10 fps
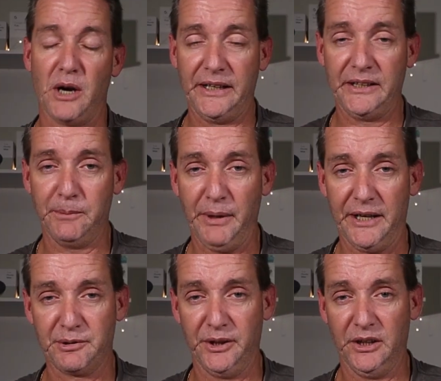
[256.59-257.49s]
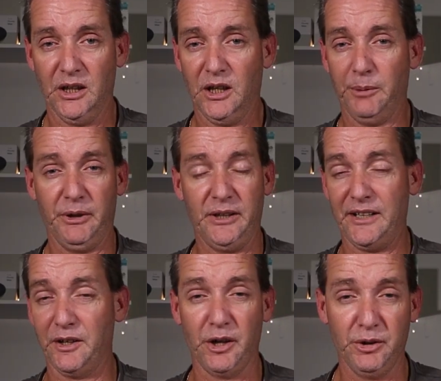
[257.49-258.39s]
draining your battery. I mean,
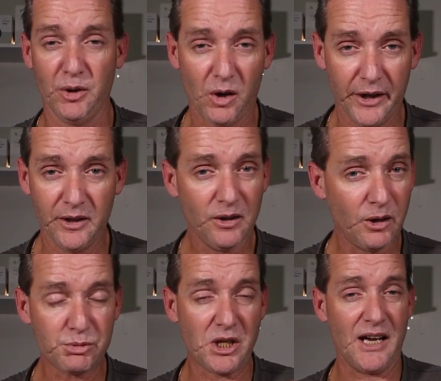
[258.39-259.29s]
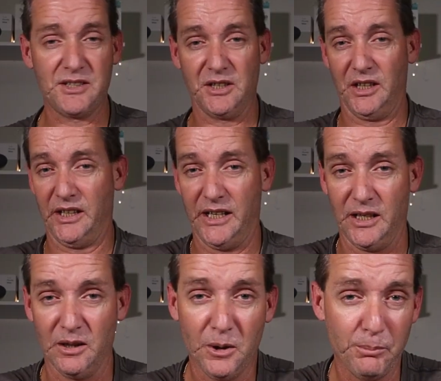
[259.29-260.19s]
that Note 9, I'm charging it
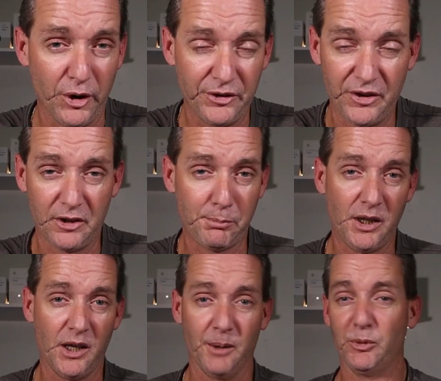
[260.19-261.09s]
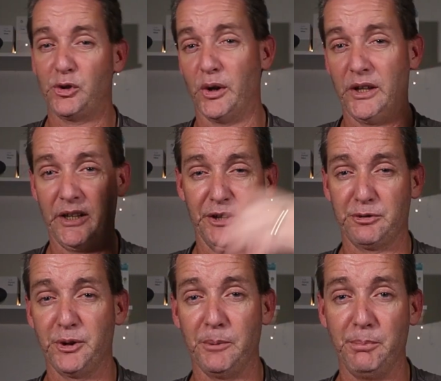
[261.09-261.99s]
again by 6 p.m. so I can
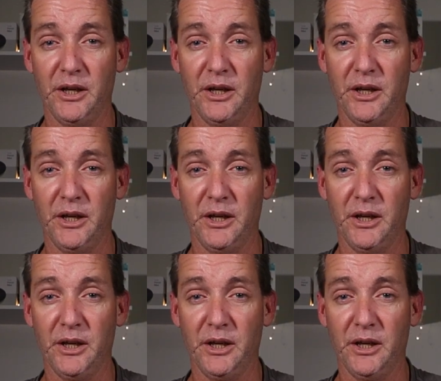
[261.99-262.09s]
get through to